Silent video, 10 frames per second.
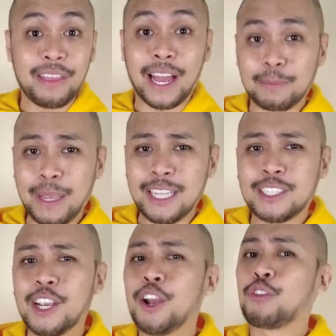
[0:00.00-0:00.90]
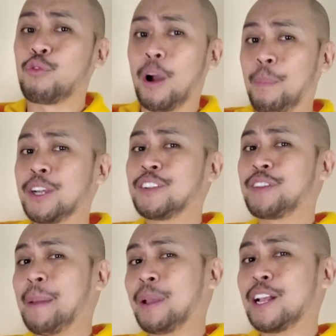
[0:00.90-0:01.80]
That means through a bunch
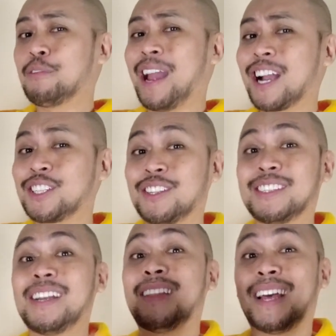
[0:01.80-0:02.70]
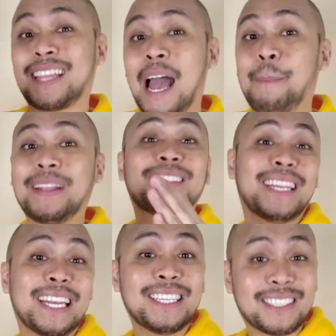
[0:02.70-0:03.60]
of chemical reactions that happens
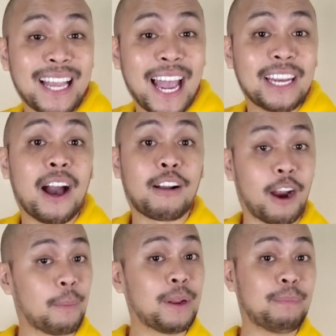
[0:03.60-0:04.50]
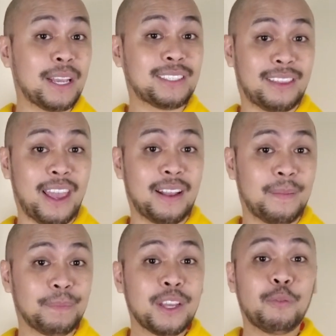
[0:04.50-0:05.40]
inside a carbon-based
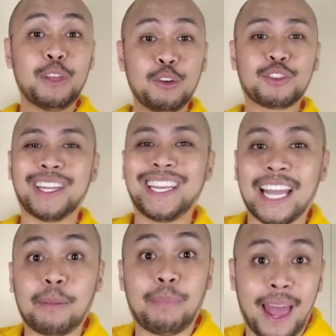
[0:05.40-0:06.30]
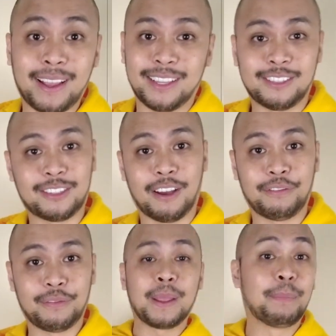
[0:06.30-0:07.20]
thing, we usually get blackened stuff.
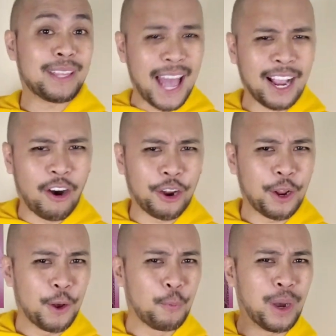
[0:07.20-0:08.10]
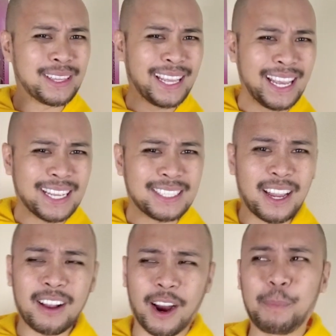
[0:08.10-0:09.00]
But hang on, what is
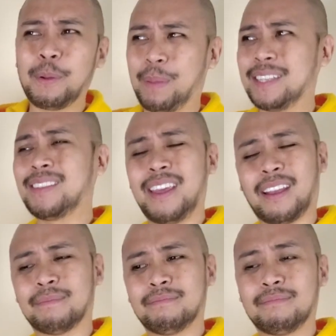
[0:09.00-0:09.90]
a carbon-based thing?